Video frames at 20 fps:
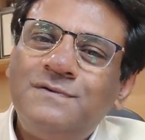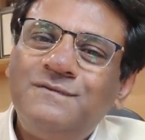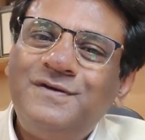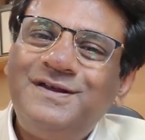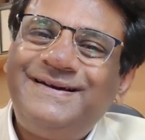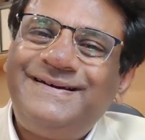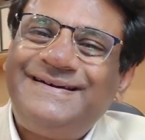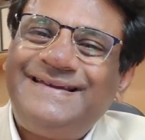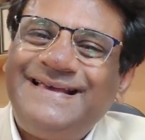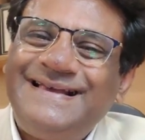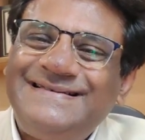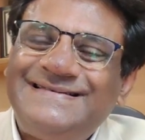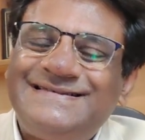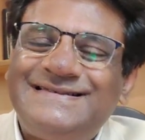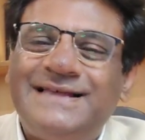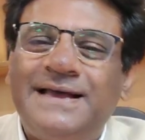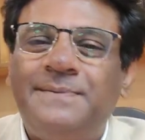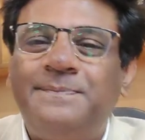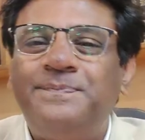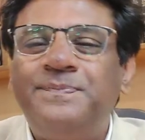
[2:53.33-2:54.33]
We teach
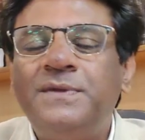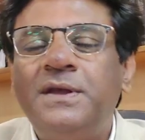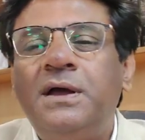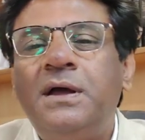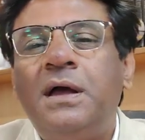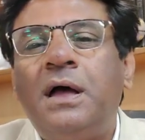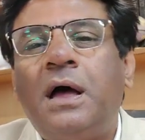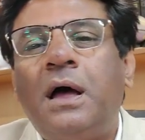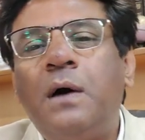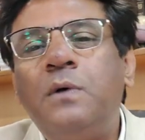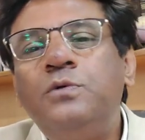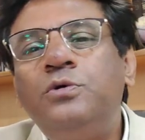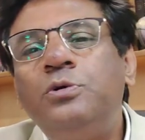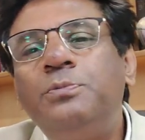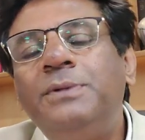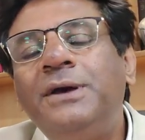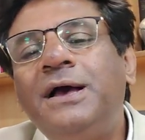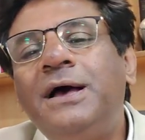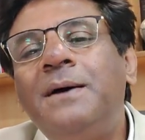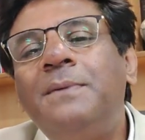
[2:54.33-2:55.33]
them how to
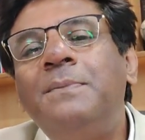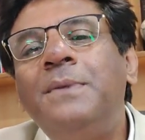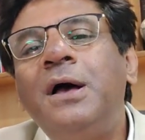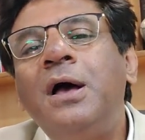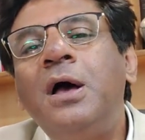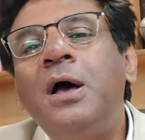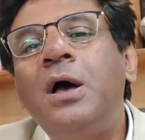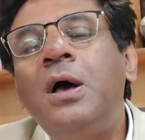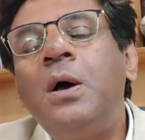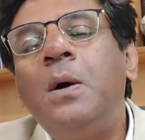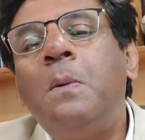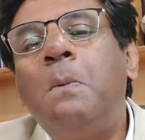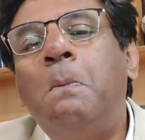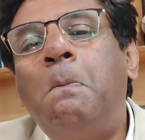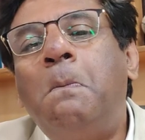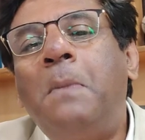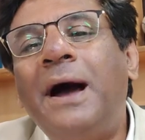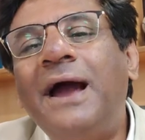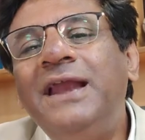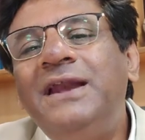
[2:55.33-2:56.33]
become
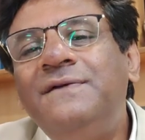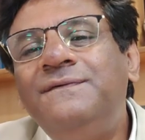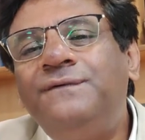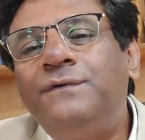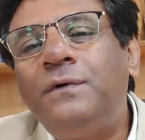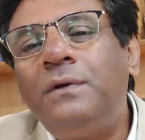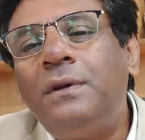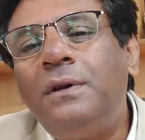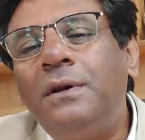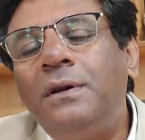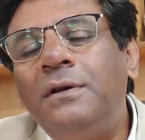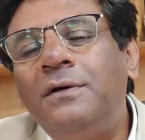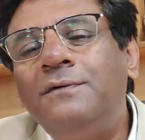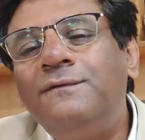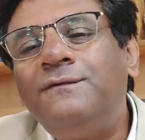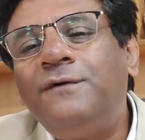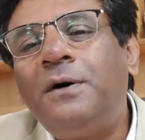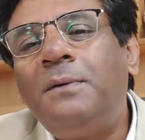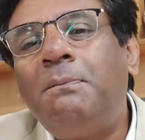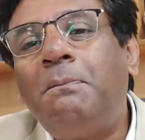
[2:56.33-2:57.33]
mindful
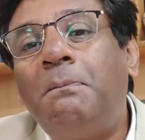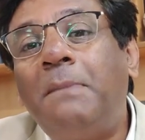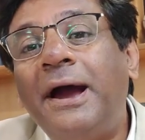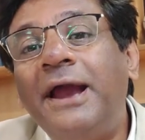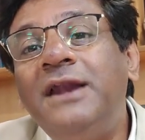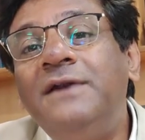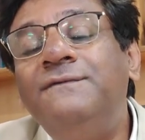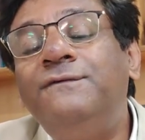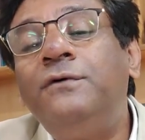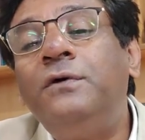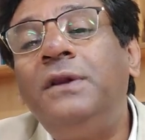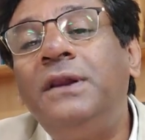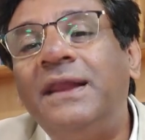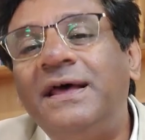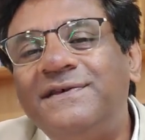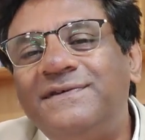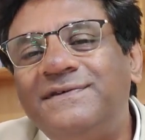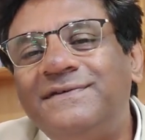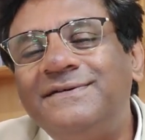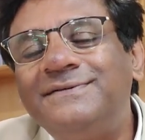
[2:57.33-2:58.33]
from
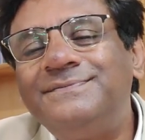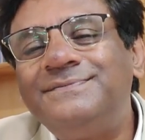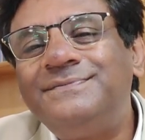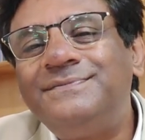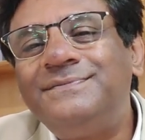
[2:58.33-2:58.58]
mindfulness.